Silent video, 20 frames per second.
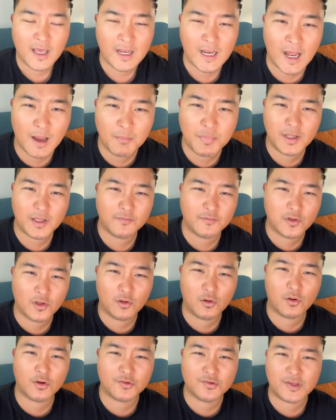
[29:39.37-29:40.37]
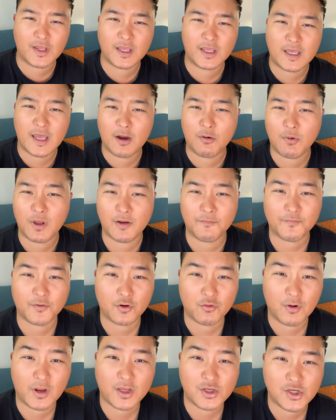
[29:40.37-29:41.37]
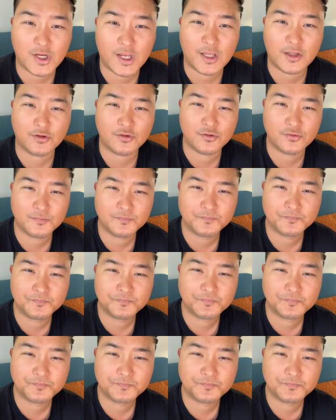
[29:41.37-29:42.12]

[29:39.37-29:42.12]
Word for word: And I believe the Lord is saying, get ready for great change.